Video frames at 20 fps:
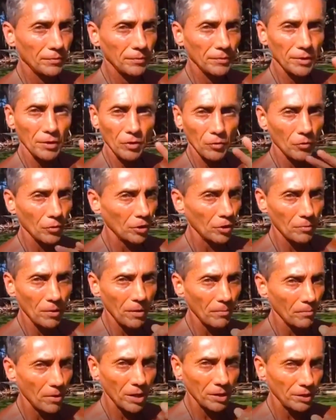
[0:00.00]
They don't worry
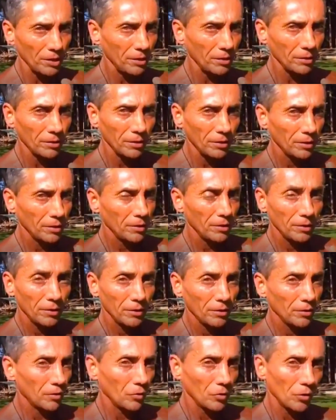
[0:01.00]
about money.
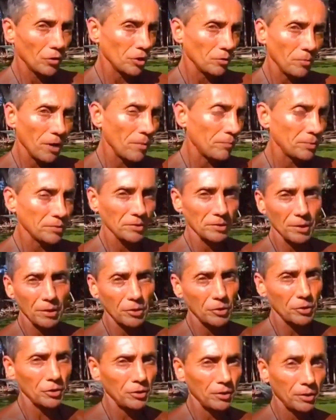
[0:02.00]
They don't worry about
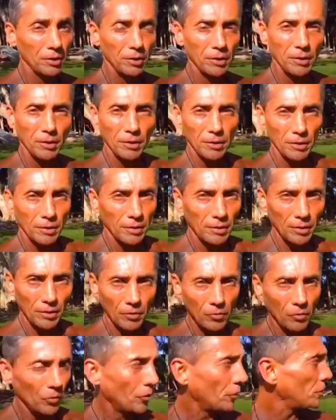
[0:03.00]
position. They
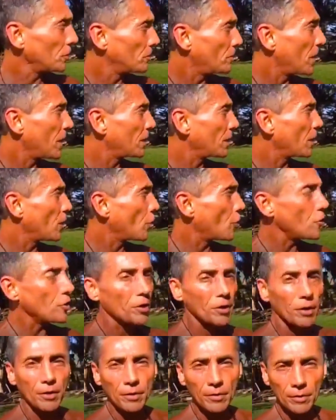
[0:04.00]
don't worry about
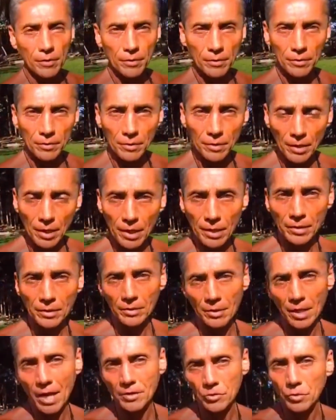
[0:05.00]
learning.
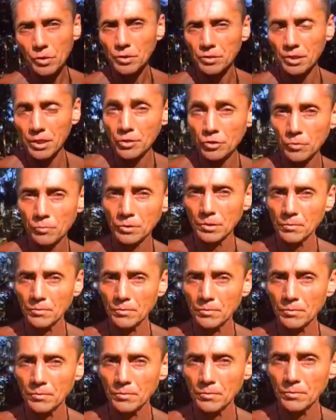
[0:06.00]
Okay? Yeah, you can teach them
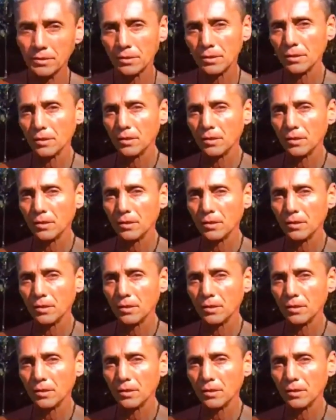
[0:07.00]
some things.